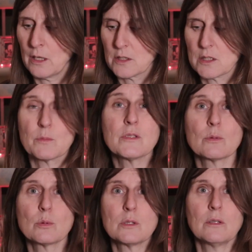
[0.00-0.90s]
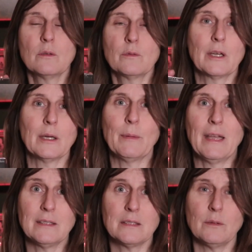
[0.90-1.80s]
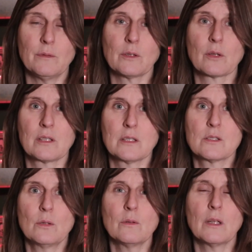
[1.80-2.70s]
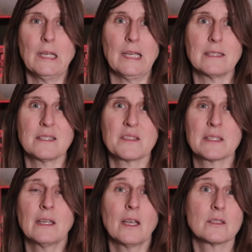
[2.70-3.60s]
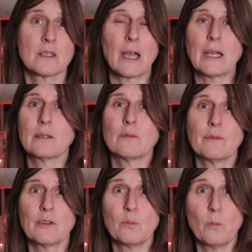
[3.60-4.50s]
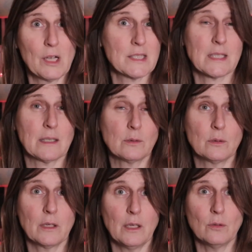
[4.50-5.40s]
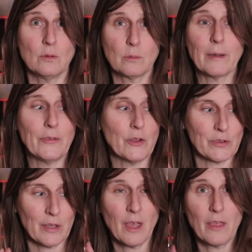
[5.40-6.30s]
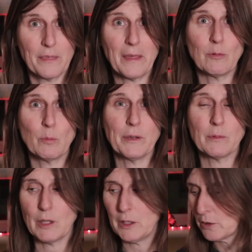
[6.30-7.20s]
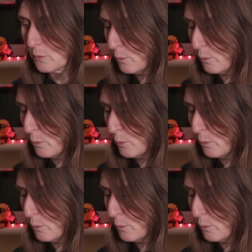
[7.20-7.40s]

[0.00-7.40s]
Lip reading: some sort of ND filter to the lens so that I can film wide angle in all weathers that would be a really good